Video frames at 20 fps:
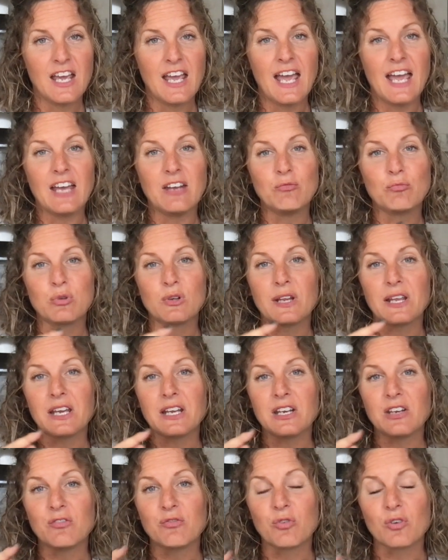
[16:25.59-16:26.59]
and
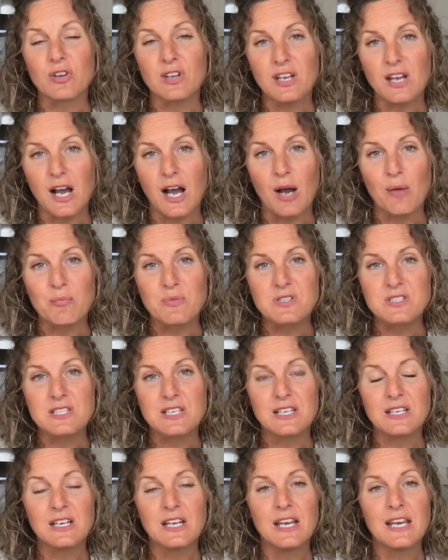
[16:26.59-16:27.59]
planning for the
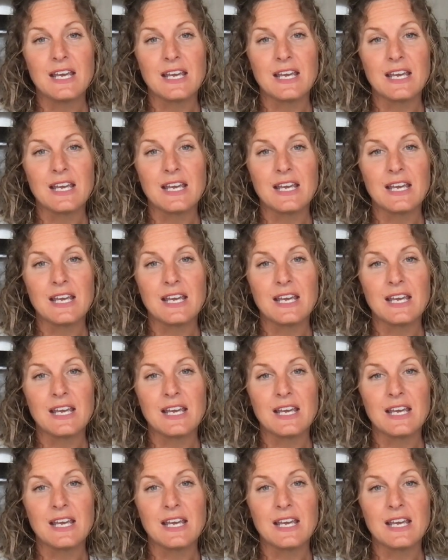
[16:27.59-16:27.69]
opposite